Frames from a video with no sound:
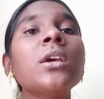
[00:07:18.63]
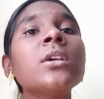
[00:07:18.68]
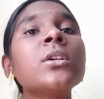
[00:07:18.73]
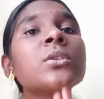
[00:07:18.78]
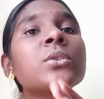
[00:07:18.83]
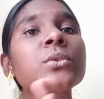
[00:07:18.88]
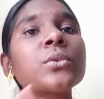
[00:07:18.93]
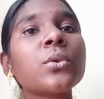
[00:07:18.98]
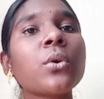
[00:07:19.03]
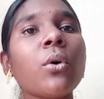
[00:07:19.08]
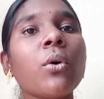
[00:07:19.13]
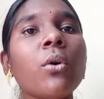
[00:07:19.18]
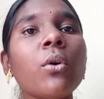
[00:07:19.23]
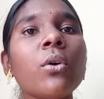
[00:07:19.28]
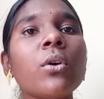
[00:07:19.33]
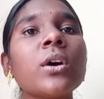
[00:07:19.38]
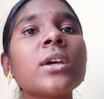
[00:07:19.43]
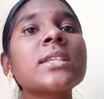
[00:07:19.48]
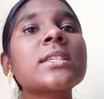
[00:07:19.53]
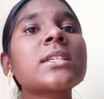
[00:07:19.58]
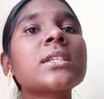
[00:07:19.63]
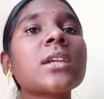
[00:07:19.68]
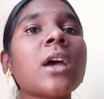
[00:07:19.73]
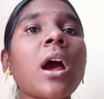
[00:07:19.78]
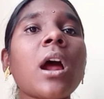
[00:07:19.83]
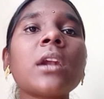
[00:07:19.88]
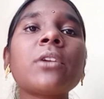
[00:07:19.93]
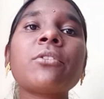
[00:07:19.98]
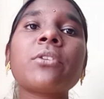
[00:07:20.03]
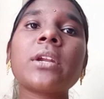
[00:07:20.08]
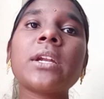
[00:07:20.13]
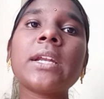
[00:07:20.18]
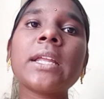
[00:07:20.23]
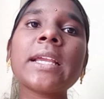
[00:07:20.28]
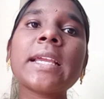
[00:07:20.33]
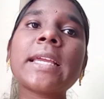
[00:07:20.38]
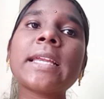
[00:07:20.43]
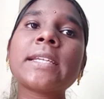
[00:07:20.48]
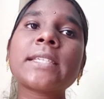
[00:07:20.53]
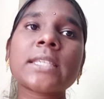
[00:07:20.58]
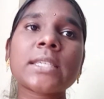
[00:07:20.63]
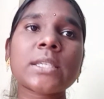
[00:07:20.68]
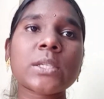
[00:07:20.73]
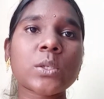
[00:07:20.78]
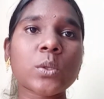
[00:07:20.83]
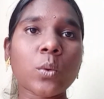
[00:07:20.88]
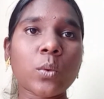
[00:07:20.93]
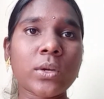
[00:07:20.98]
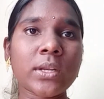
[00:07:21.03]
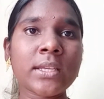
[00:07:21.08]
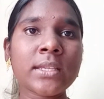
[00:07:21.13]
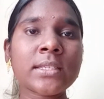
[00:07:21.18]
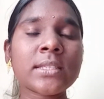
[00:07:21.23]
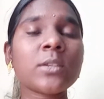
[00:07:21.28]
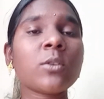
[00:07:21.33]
So start reading kids stories.